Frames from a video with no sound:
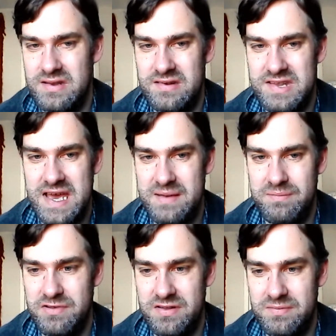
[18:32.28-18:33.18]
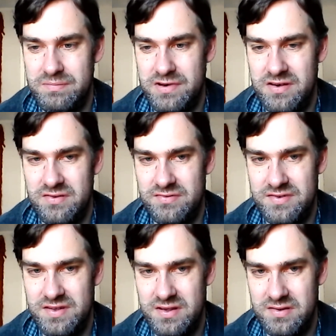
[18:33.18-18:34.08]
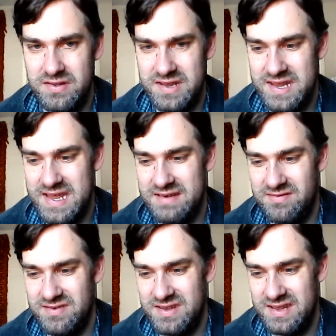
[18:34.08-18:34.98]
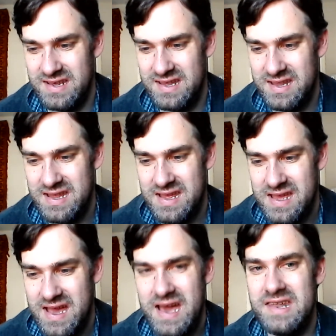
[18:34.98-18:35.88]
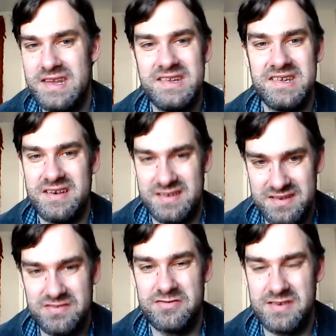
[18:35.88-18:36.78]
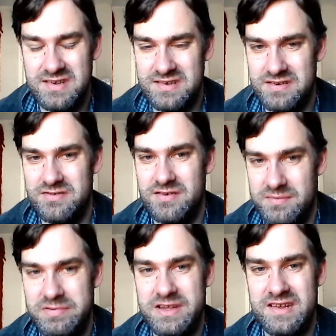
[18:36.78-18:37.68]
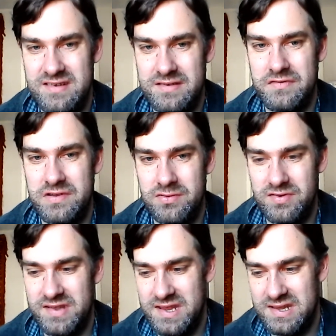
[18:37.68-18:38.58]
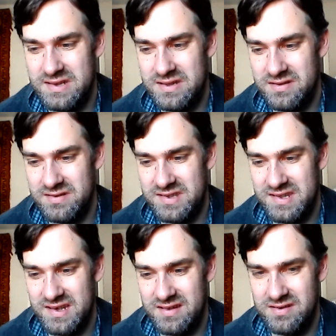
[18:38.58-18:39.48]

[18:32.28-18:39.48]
tablet bottles on the counter, and they start talking to her, because of course they do. So